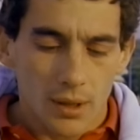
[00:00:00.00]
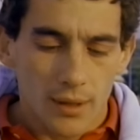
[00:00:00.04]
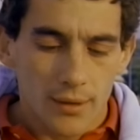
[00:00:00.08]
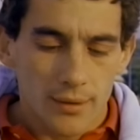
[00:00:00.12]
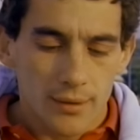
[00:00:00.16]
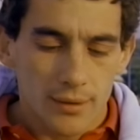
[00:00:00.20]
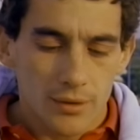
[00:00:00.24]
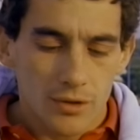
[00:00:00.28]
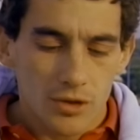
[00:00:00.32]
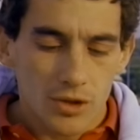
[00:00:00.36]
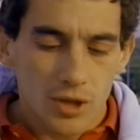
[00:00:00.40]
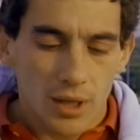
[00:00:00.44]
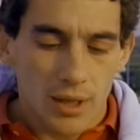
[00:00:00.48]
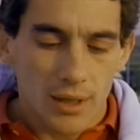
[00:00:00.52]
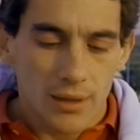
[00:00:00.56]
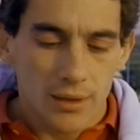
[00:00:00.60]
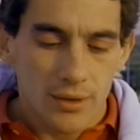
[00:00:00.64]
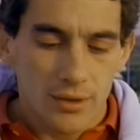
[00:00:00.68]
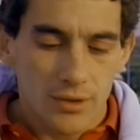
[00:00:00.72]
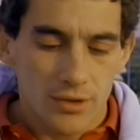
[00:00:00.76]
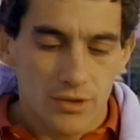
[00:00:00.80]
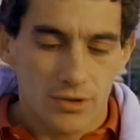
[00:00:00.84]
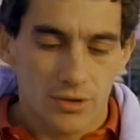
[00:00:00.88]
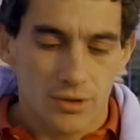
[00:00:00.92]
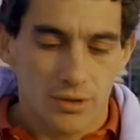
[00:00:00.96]
And the
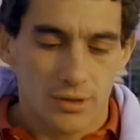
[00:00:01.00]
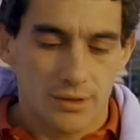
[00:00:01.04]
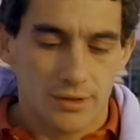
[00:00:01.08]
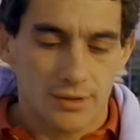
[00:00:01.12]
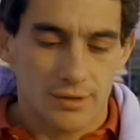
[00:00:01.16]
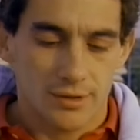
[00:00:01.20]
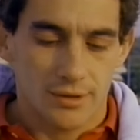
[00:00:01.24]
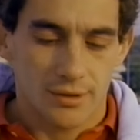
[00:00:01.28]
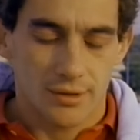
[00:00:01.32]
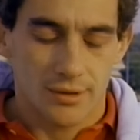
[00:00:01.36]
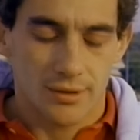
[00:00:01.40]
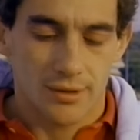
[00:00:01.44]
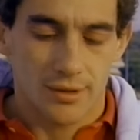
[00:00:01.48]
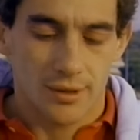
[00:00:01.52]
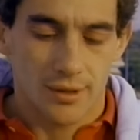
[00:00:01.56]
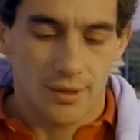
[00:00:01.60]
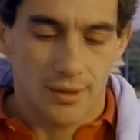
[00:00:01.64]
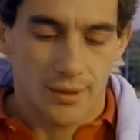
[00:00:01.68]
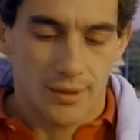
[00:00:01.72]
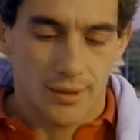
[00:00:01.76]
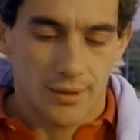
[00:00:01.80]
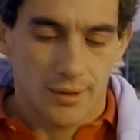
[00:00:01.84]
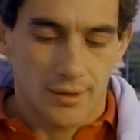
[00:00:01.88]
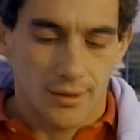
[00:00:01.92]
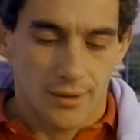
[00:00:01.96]
challenge is just
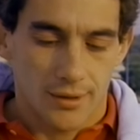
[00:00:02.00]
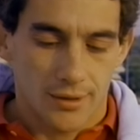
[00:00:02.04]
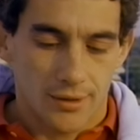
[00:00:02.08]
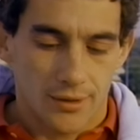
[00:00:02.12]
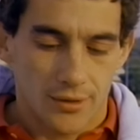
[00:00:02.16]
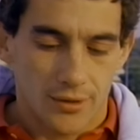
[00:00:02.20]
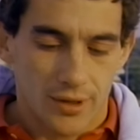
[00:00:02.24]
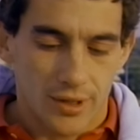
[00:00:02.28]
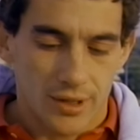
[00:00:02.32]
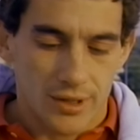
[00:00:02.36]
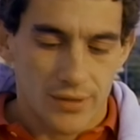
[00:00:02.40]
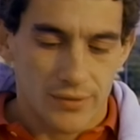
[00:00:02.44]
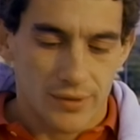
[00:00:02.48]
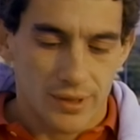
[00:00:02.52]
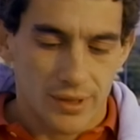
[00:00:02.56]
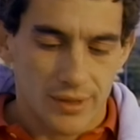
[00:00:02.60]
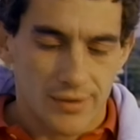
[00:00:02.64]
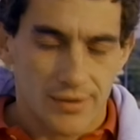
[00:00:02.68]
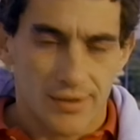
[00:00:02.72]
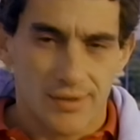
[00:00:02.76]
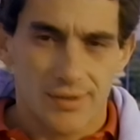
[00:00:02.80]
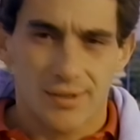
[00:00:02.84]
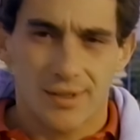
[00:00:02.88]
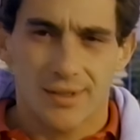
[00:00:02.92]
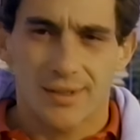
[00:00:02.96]
going as
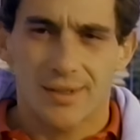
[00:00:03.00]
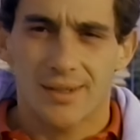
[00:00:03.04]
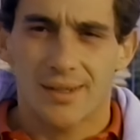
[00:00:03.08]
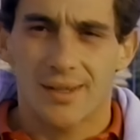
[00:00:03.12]
fast as I